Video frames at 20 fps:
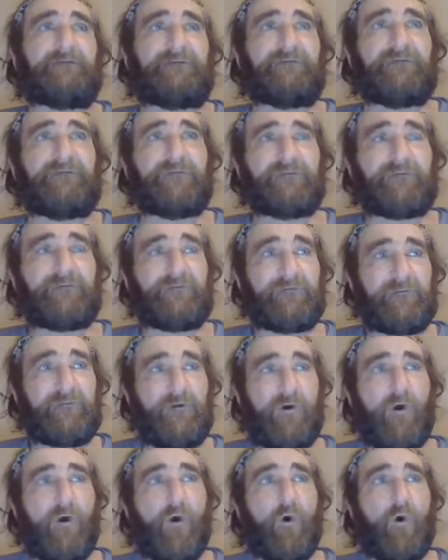just
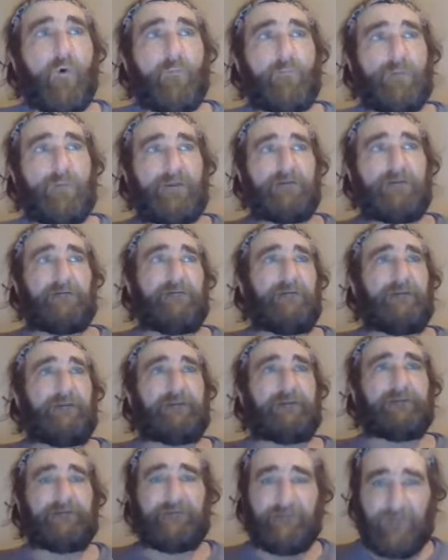open
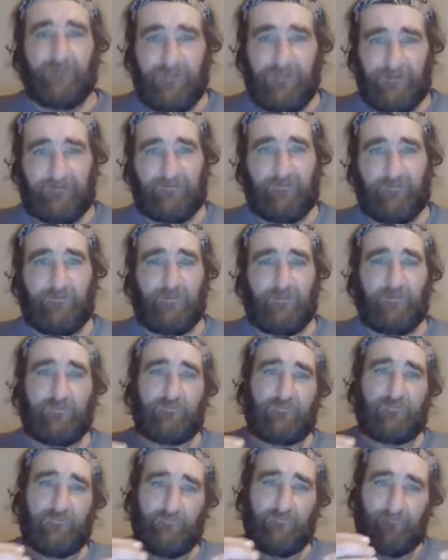and
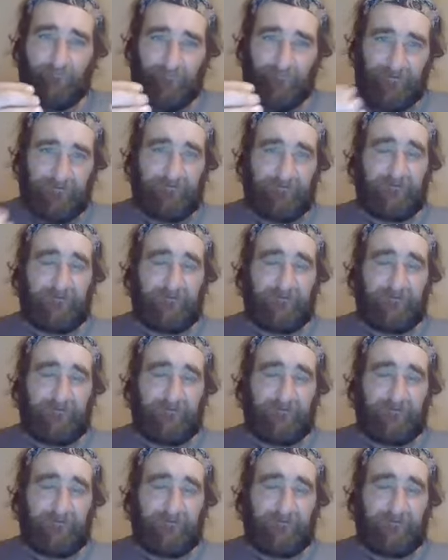flexible to fit